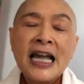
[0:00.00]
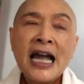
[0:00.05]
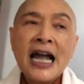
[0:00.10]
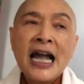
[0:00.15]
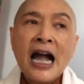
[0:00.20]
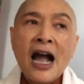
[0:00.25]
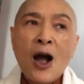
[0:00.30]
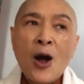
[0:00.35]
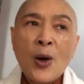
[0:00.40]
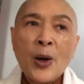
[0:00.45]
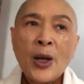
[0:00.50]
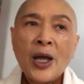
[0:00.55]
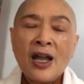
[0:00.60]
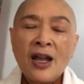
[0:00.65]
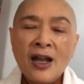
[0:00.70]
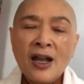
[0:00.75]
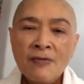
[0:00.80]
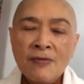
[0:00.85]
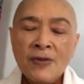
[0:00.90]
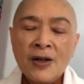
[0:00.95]

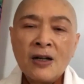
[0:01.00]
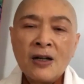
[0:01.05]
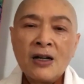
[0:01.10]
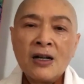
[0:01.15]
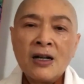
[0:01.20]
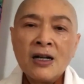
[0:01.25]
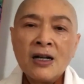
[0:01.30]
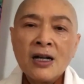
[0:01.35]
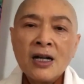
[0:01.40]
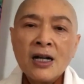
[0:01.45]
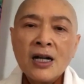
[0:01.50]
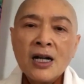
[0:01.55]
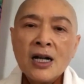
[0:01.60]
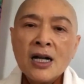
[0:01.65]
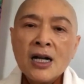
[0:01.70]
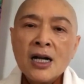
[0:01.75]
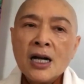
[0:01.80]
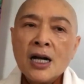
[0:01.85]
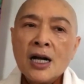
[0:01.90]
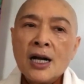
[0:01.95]
However,
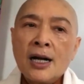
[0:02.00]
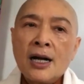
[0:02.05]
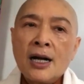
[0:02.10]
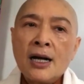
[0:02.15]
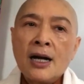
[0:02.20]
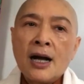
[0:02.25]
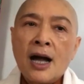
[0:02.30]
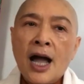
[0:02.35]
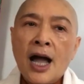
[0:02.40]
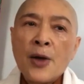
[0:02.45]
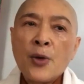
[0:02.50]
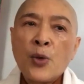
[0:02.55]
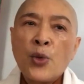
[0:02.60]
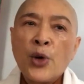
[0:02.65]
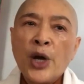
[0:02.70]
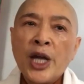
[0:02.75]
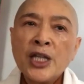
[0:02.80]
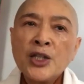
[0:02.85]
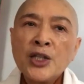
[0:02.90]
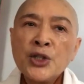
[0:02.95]
I
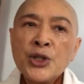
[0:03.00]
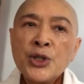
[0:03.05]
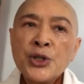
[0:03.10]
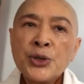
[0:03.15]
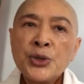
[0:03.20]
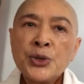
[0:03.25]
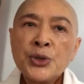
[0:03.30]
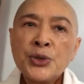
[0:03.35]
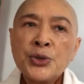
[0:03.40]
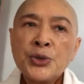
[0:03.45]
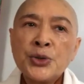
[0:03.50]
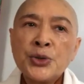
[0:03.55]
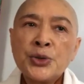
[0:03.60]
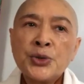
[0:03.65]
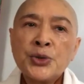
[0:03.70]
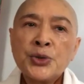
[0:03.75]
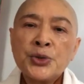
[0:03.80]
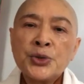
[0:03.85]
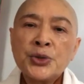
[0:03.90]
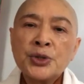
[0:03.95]
went to